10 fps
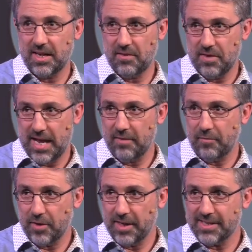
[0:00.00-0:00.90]
of
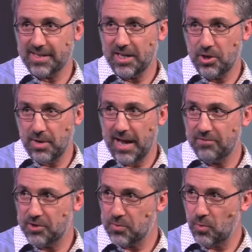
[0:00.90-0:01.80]
Netflix that you have
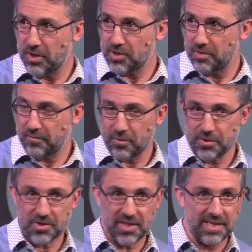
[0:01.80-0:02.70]
just watched the
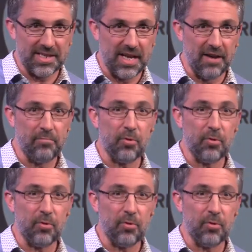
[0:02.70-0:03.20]
first season of,